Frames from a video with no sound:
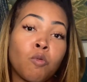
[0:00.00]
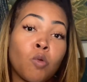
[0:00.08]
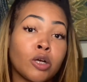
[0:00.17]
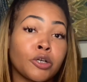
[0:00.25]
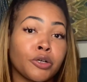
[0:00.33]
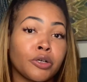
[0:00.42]

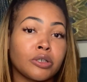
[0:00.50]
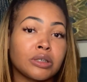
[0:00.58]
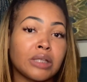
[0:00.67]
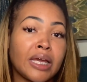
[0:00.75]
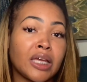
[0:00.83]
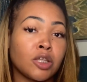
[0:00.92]

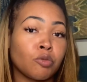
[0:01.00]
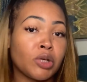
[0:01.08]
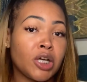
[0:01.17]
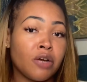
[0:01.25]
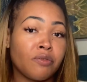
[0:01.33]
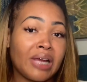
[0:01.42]
workers like in the
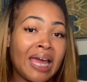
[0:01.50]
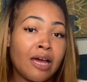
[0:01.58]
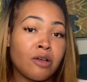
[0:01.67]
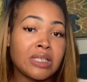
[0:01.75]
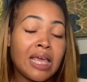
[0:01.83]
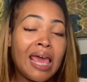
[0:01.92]
recovery
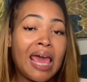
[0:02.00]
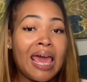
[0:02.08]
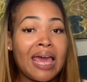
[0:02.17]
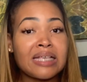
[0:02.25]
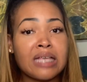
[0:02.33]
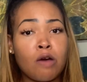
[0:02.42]
house
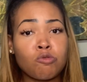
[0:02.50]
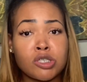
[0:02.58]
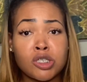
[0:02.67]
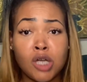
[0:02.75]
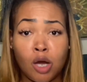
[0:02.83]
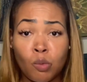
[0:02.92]
as I
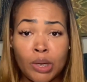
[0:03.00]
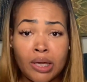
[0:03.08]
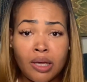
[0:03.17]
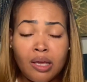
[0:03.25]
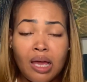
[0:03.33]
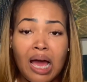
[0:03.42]
was
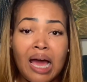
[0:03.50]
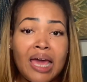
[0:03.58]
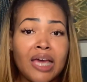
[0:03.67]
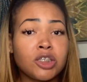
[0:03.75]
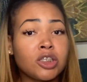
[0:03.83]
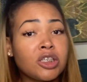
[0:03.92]
going.
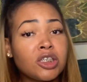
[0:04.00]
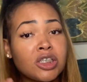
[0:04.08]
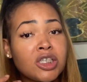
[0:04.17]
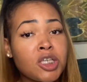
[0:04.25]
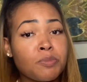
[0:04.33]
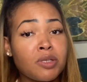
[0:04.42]
I actually
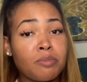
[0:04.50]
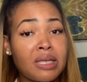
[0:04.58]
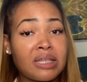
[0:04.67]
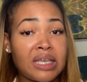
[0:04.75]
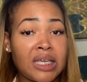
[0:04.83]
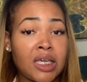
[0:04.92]
just tipped them
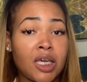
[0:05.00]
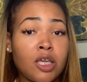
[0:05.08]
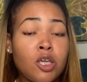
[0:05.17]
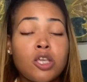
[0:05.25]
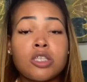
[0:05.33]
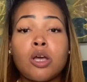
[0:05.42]
at the end.
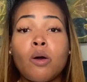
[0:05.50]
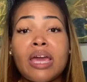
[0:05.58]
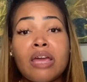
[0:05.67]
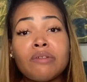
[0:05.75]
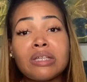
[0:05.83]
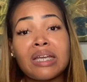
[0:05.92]
So
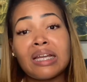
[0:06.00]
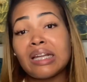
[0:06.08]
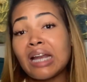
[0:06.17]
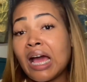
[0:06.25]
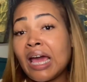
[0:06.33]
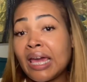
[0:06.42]
everything
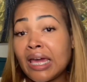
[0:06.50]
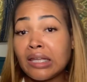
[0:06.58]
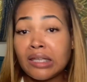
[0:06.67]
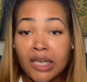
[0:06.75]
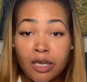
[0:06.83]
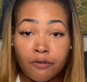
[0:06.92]
that I
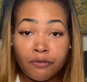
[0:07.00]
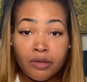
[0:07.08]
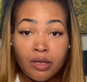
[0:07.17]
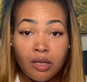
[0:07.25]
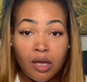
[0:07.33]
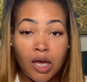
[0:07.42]
had left,
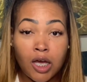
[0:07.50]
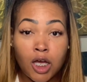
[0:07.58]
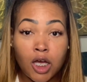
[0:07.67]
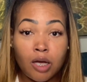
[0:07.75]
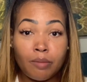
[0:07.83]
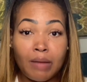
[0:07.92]

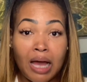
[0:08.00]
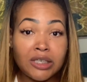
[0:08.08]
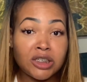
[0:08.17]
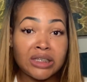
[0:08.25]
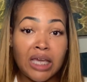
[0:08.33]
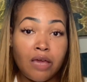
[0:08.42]
I
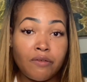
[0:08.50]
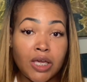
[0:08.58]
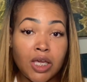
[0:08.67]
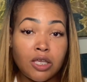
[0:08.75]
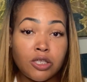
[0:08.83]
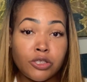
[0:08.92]
just gave
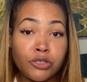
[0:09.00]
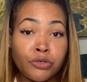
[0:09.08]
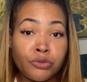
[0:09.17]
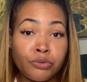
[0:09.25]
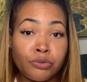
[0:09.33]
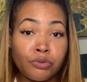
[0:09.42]
it
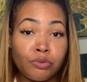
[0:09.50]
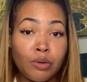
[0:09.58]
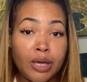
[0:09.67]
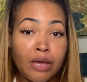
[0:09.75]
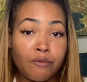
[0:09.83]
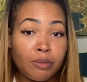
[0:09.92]

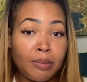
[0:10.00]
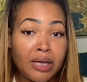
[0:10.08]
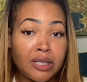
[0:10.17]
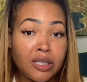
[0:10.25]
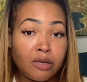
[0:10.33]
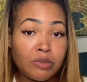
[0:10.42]
to
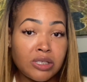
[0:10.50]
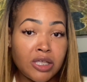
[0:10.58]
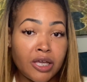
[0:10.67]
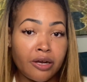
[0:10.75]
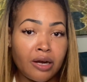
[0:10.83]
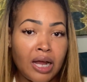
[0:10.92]
everybody that was
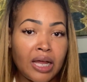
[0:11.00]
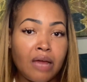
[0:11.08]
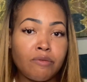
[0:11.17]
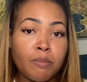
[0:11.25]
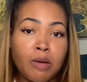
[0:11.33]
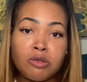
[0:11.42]
there. I
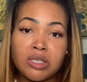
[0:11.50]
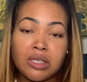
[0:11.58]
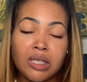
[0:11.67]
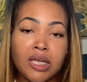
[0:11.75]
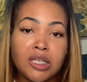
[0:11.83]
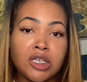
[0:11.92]
gave the most
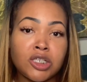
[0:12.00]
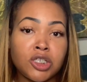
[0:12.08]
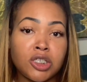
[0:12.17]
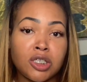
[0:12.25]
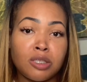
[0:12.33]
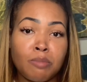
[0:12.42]
to Lady because
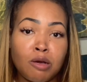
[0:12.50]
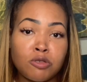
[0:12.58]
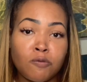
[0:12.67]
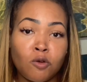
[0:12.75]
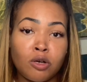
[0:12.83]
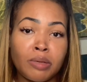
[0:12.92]
she did the
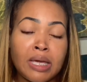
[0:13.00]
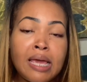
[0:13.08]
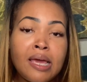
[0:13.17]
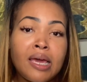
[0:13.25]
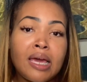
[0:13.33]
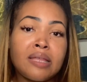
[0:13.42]
most for me.
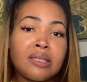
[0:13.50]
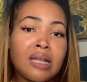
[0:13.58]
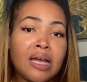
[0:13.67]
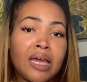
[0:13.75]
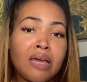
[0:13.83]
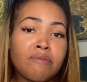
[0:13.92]
And then
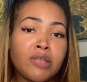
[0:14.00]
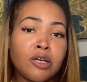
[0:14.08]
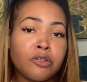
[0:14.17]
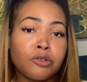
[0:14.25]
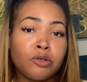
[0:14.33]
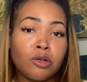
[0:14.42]
I gave the
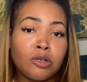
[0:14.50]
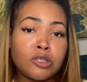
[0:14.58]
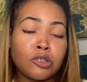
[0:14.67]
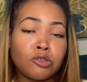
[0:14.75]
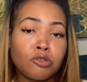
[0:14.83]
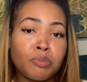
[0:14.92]
other girls
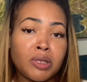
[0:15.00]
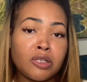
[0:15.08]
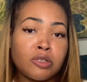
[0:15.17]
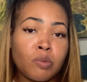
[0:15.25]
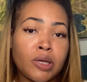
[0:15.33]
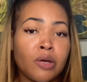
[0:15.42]
a little bit
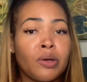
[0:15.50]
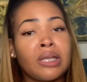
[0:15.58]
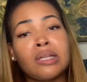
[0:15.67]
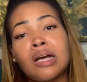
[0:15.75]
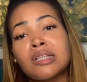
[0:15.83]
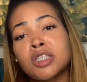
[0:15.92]
as well.
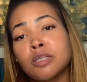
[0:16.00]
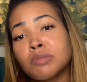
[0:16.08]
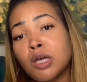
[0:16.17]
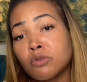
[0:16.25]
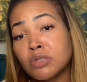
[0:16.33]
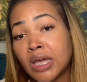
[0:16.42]
And then I
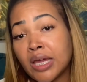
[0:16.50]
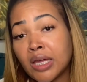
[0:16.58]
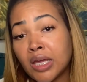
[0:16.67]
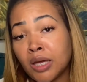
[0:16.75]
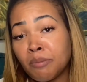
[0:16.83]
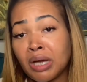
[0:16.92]
tipped Jose
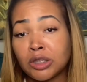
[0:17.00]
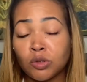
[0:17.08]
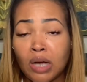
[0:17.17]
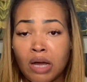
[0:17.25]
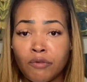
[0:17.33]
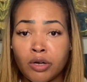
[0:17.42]
again, my
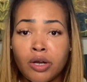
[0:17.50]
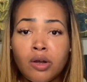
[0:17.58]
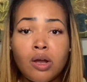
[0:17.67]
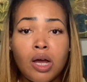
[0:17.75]
driver,